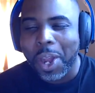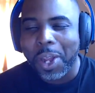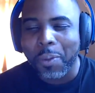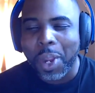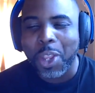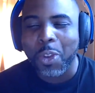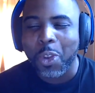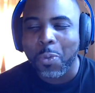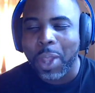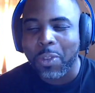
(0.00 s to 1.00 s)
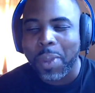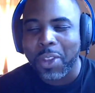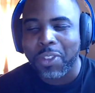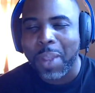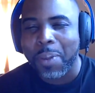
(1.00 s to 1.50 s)
Wait, you about to make a
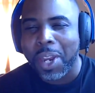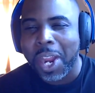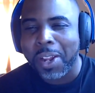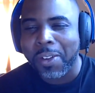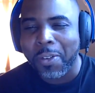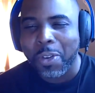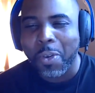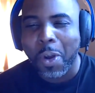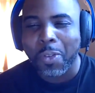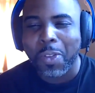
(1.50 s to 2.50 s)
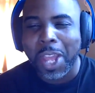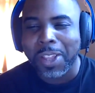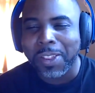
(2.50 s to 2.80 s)
statement, Dana? Or you all set?